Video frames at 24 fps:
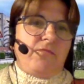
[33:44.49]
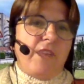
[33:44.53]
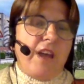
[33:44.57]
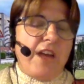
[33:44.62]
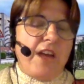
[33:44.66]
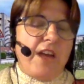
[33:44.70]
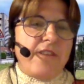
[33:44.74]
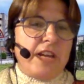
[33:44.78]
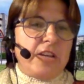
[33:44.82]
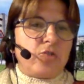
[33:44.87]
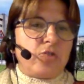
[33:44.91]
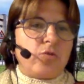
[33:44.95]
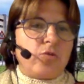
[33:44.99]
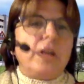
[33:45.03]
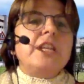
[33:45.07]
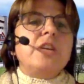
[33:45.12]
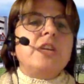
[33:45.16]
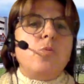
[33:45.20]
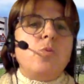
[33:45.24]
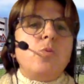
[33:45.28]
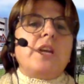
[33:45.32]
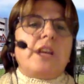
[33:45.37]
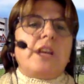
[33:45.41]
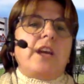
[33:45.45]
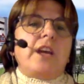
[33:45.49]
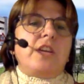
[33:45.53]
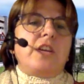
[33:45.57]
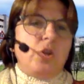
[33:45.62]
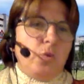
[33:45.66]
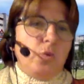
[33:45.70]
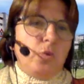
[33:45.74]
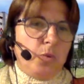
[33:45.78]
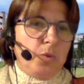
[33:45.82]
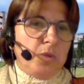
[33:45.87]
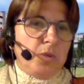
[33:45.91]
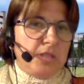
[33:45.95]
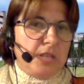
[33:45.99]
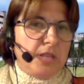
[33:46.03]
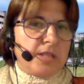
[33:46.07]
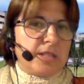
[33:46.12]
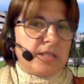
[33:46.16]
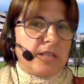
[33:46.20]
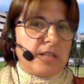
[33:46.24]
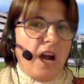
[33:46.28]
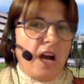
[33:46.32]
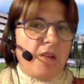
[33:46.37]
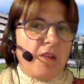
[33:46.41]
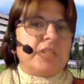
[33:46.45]
eventually we can use
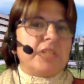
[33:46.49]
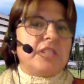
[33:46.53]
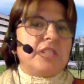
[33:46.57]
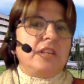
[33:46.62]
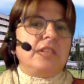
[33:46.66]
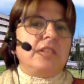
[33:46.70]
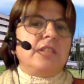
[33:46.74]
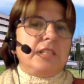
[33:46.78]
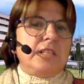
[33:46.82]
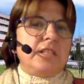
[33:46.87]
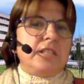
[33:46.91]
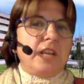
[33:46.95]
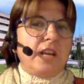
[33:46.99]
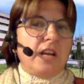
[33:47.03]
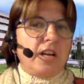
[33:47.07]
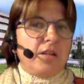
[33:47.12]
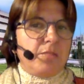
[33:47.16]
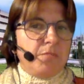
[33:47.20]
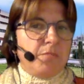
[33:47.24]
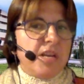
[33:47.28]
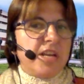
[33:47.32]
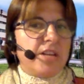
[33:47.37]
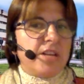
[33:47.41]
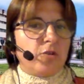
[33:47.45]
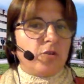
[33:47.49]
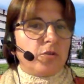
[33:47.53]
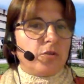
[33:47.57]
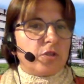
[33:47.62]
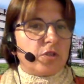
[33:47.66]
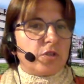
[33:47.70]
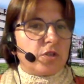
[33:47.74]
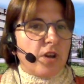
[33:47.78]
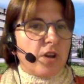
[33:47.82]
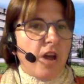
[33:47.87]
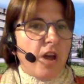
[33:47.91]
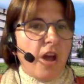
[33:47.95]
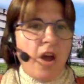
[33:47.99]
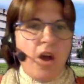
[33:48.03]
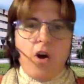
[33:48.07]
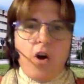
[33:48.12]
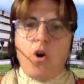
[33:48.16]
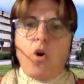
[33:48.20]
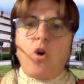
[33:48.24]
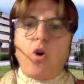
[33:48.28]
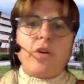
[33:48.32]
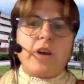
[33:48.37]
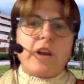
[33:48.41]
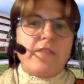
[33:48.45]
some statistical methods,
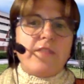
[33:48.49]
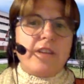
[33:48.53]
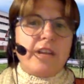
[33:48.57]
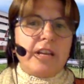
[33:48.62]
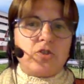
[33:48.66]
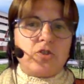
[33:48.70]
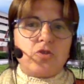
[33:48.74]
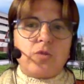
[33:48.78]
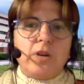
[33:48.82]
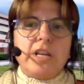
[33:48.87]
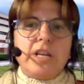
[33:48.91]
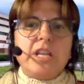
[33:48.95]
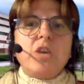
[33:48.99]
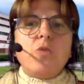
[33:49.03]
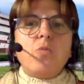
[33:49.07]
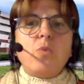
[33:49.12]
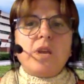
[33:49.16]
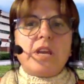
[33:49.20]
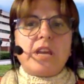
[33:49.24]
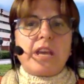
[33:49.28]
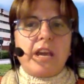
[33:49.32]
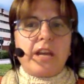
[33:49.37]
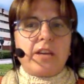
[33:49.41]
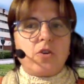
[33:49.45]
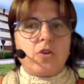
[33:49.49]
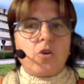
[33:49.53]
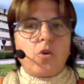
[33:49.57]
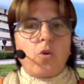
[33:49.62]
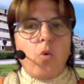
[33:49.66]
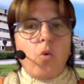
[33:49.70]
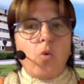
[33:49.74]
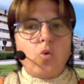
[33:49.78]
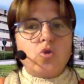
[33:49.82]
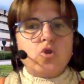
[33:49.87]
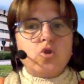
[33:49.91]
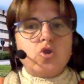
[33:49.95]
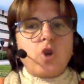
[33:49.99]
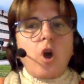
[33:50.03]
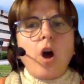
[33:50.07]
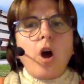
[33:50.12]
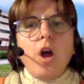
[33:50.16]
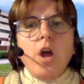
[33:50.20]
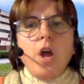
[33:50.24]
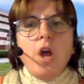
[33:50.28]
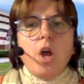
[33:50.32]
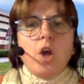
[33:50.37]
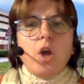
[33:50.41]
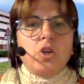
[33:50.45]
or eventually we can also
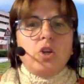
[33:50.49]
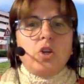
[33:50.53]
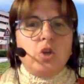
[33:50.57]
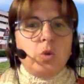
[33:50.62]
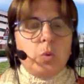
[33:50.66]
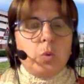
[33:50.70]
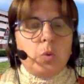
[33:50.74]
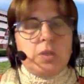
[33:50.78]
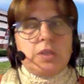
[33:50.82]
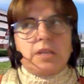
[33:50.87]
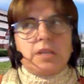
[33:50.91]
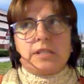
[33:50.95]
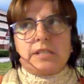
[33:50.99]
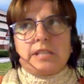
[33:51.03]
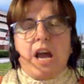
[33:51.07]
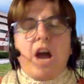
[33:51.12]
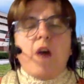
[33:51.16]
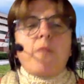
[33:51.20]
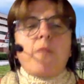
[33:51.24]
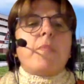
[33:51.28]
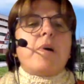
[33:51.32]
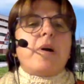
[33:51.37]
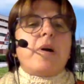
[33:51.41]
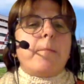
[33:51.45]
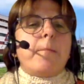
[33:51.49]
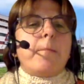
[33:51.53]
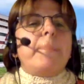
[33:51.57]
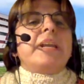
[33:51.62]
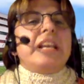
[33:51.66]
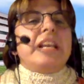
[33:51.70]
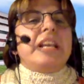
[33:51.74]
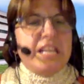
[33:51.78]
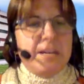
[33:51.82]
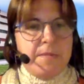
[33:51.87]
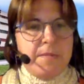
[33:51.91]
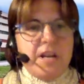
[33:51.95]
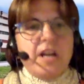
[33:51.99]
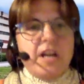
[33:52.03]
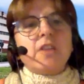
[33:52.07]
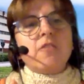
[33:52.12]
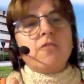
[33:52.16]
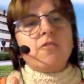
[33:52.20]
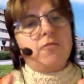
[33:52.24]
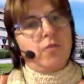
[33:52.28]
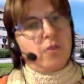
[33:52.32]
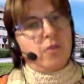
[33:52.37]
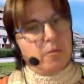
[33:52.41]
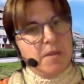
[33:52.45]
use some preliminary
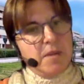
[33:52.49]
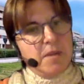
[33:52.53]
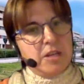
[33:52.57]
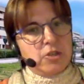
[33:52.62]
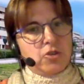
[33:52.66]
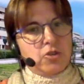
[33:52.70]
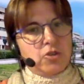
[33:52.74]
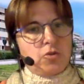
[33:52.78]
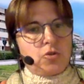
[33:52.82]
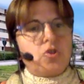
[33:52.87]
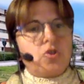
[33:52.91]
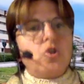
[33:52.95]
information.